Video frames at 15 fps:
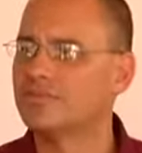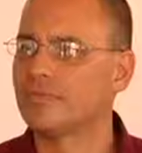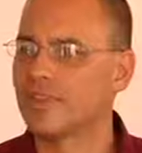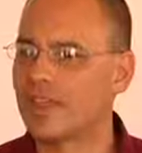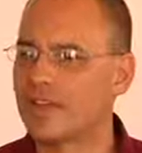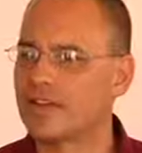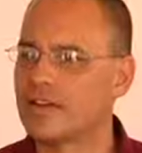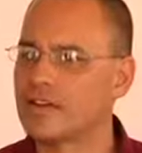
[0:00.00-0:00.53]

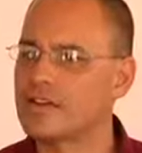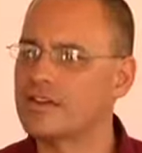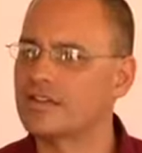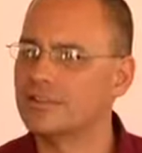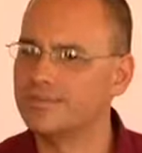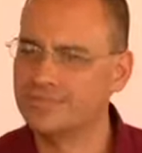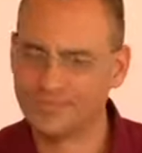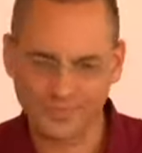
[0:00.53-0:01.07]
Thank God.
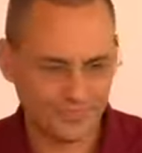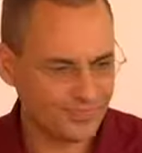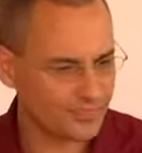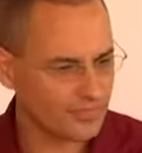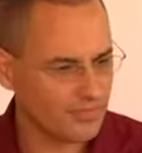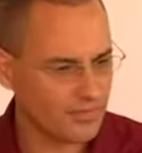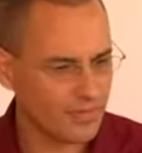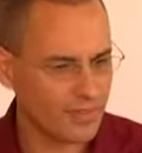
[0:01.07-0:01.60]

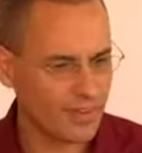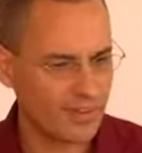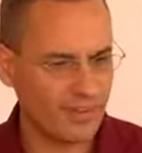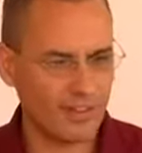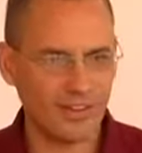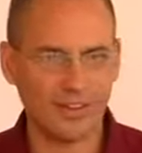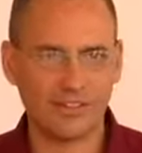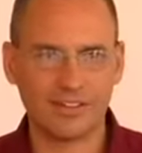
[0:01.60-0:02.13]

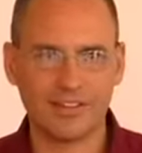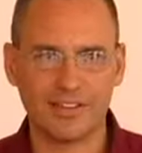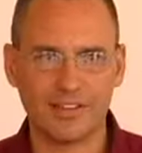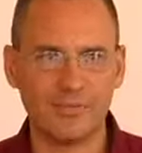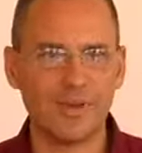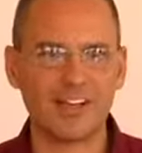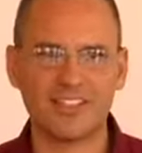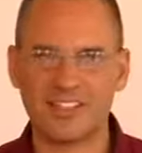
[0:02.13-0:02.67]
Can you
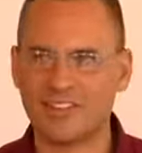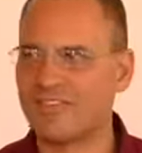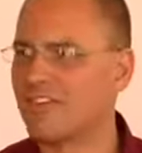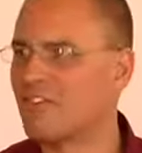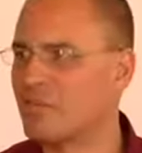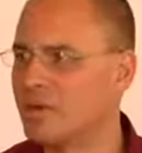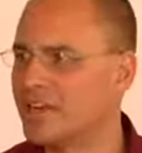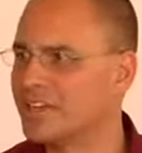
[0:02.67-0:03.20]
imagine if
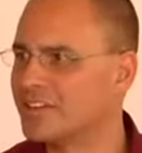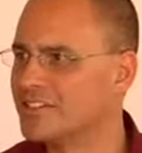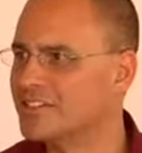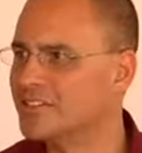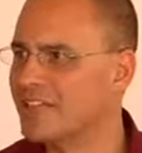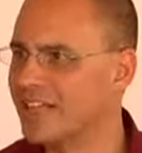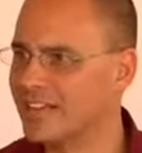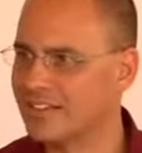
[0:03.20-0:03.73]
everybody could
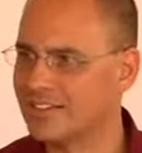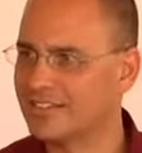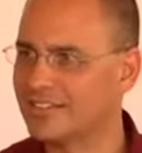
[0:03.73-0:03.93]
do that?